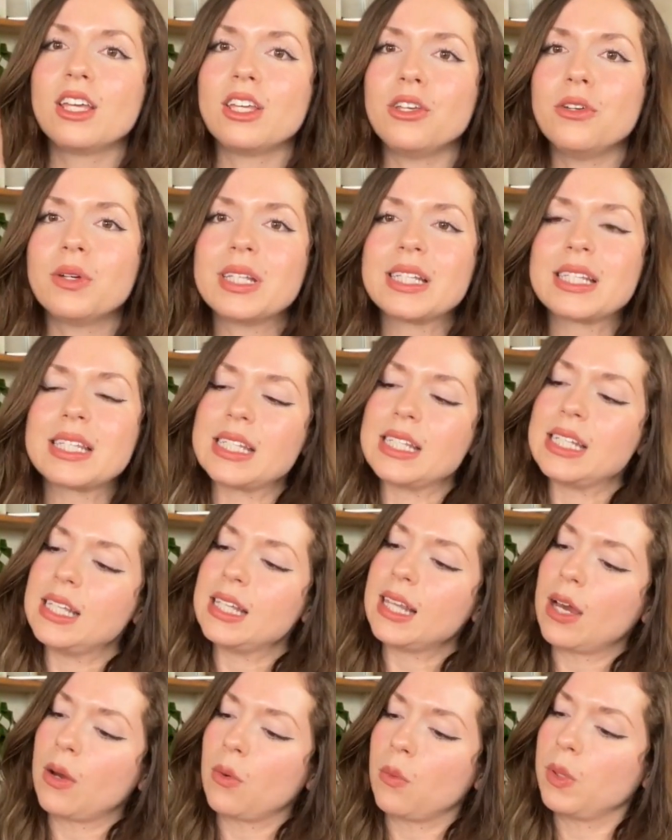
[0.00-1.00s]
you can see
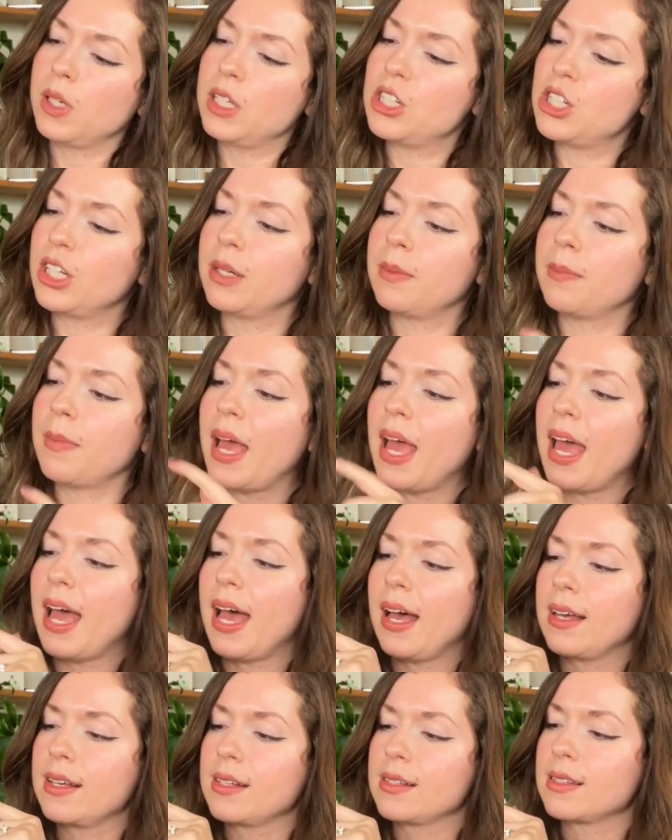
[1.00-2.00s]
that WeGym
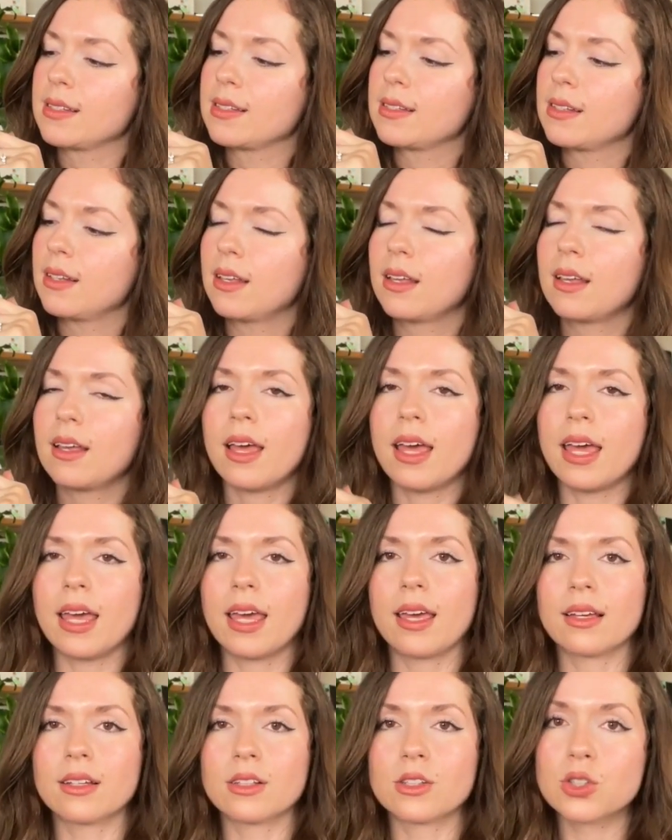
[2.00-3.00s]
has
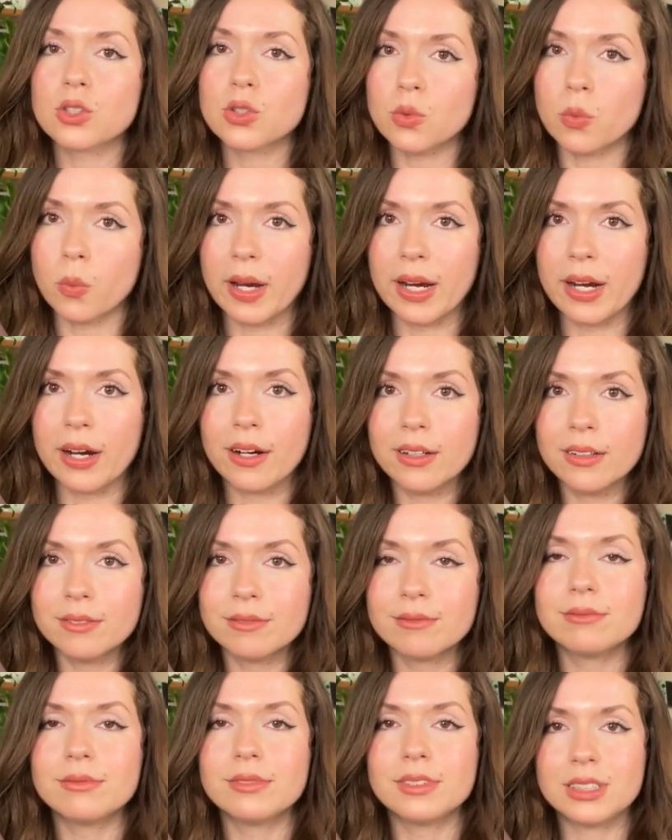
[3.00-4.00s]
a square
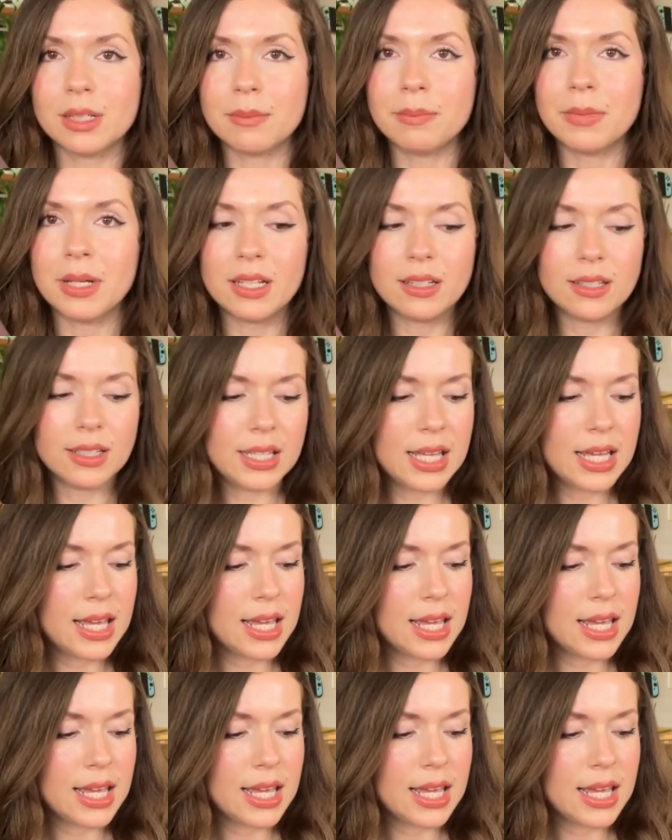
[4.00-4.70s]
dumbbell